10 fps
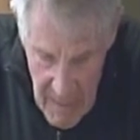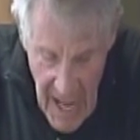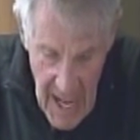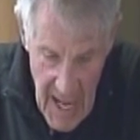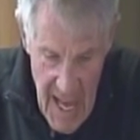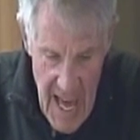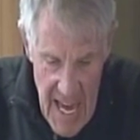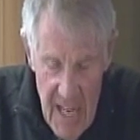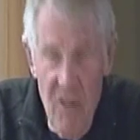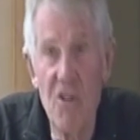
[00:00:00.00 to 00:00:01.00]
uh,
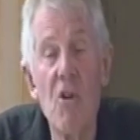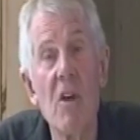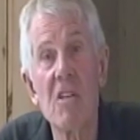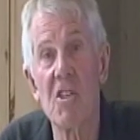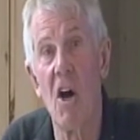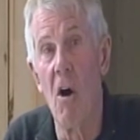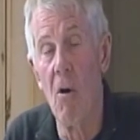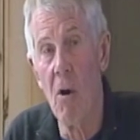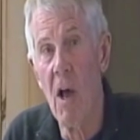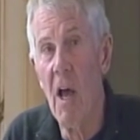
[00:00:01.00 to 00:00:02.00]
in doing
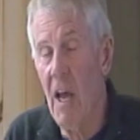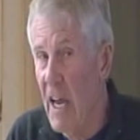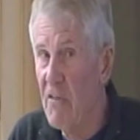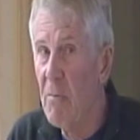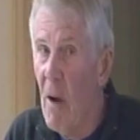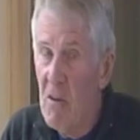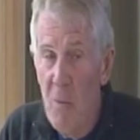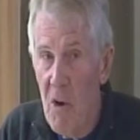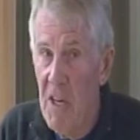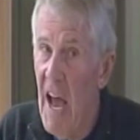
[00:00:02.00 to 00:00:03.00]
so, it's much
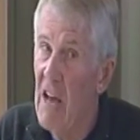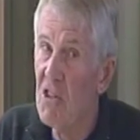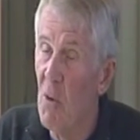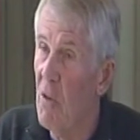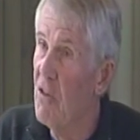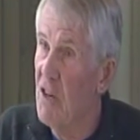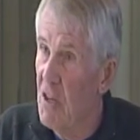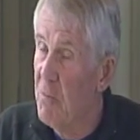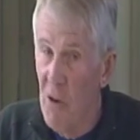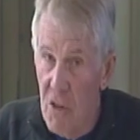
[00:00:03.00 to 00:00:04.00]
more casual than
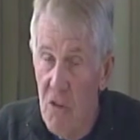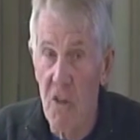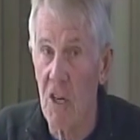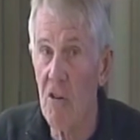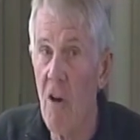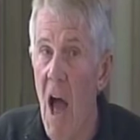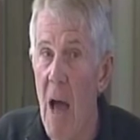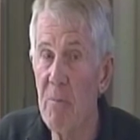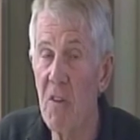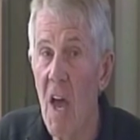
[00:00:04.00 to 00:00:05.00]
just producing
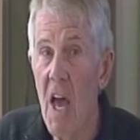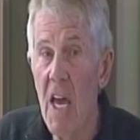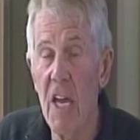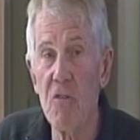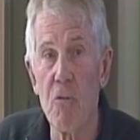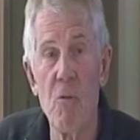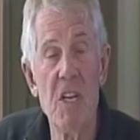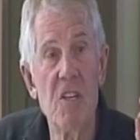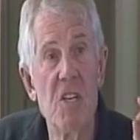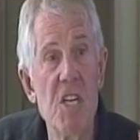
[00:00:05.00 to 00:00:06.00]
crops. It's
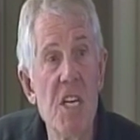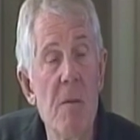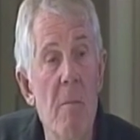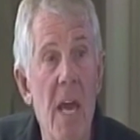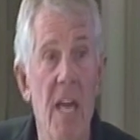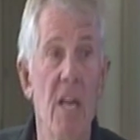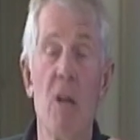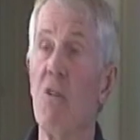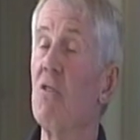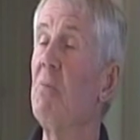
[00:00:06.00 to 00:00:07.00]

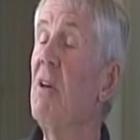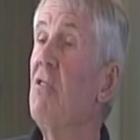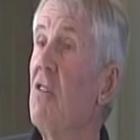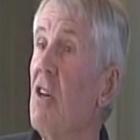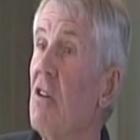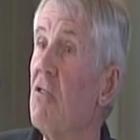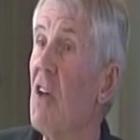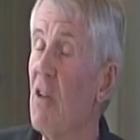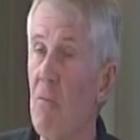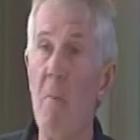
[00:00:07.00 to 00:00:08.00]
redeeming the
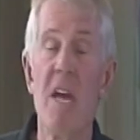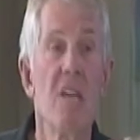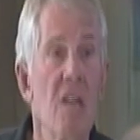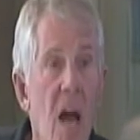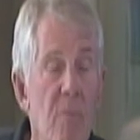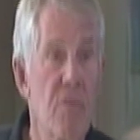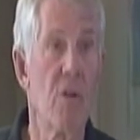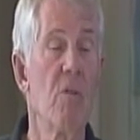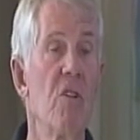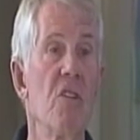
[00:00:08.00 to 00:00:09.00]
species, it's making up
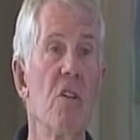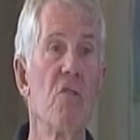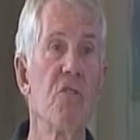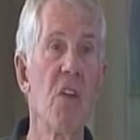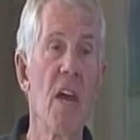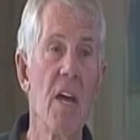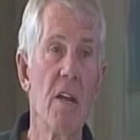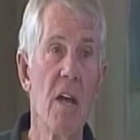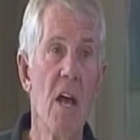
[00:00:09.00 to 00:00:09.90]
for original sin.